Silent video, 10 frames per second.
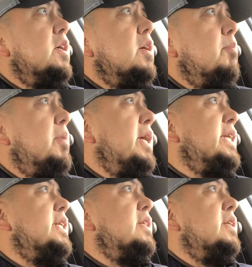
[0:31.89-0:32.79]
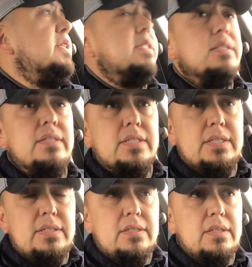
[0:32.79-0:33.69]
complaining that a
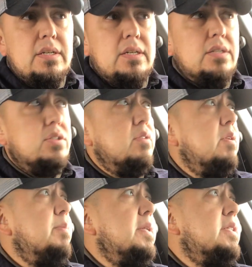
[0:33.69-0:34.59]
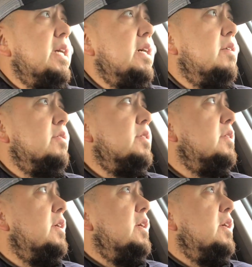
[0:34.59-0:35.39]
citizen showed up at his house.